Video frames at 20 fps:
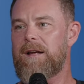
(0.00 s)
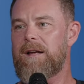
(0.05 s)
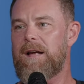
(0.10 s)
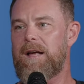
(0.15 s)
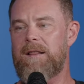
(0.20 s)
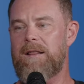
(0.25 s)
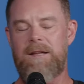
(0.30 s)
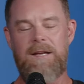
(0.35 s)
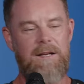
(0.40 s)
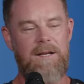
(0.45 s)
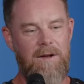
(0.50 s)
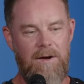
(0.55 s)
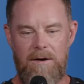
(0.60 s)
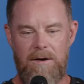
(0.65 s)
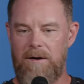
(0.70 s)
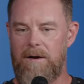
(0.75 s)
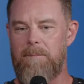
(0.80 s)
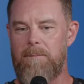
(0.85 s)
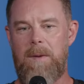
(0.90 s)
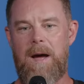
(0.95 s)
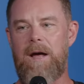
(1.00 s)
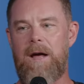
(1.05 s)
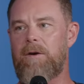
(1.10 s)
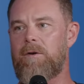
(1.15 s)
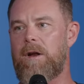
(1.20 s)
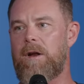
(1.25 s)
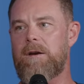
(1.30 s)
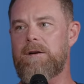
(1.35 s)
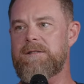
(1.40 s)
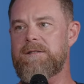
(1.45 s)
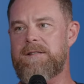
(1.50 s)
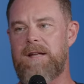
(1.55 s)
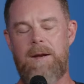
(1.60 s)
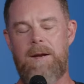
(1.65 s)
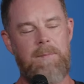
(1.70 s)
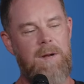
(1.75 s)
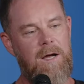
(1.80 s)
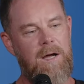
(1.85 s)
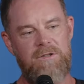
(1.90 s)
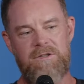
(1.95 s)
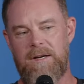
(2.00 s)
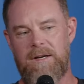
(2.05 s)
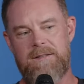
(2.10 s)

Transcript: and lean not on my own understanding. I'm not mm-hmm.